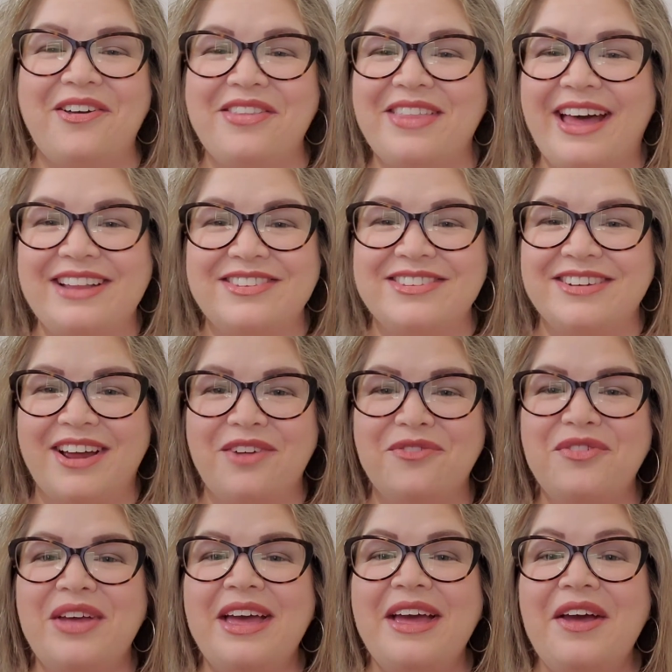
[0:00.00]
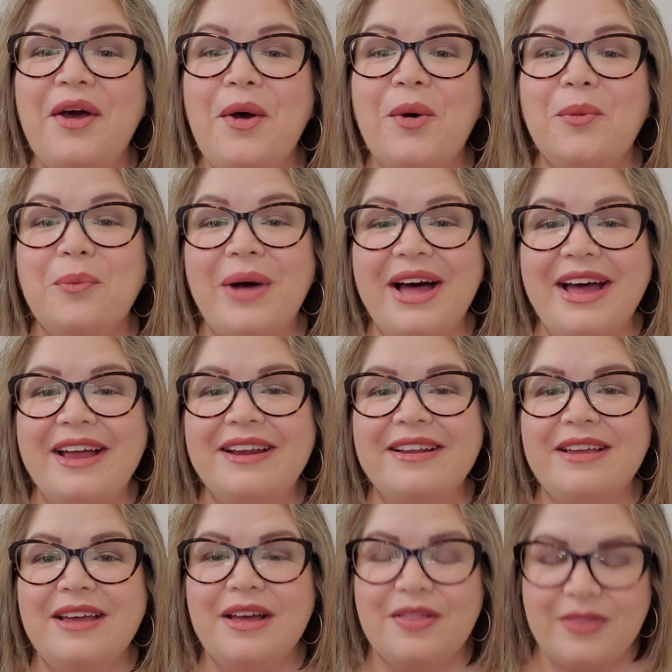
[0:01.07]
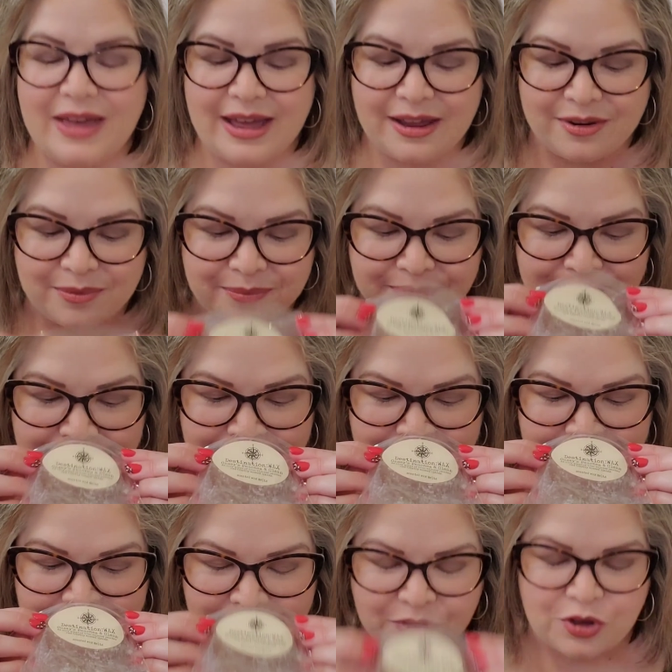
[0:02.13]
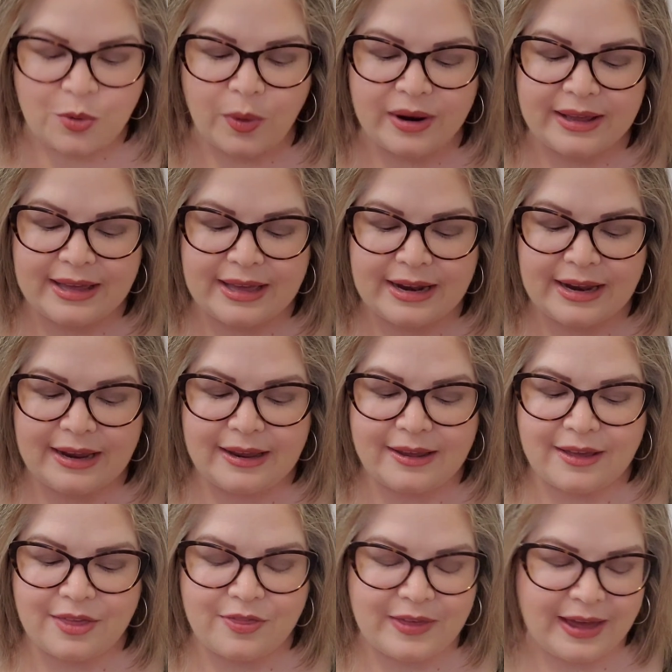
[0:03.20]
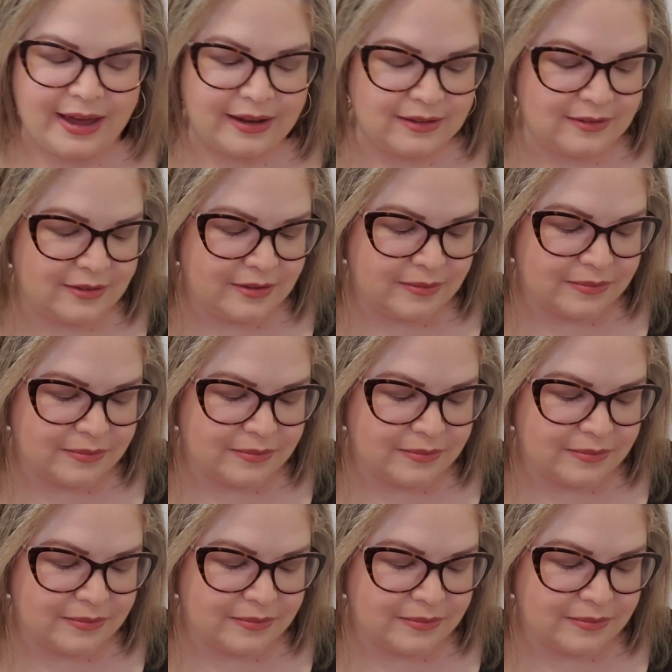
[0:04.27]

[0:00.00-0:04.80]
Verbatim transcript: all that stuff. But then you are getting that